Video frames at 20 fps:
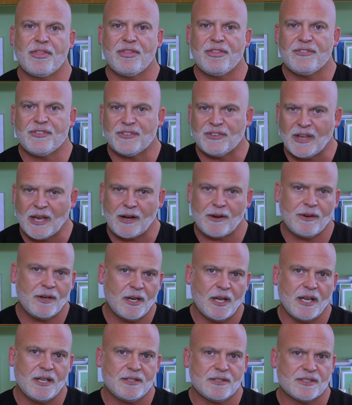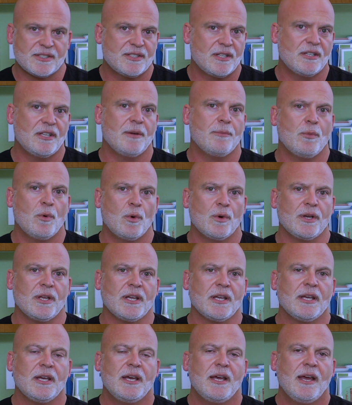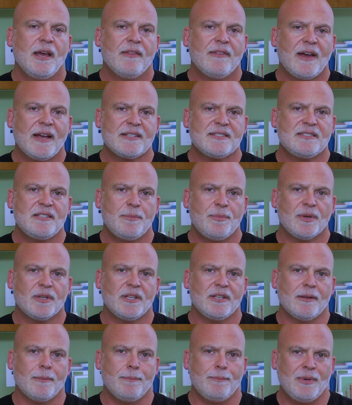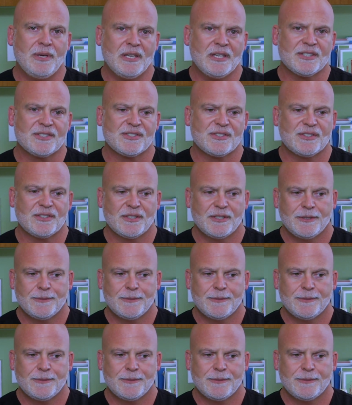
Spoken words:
Saturday night to Sunday morning, that's typically the biggest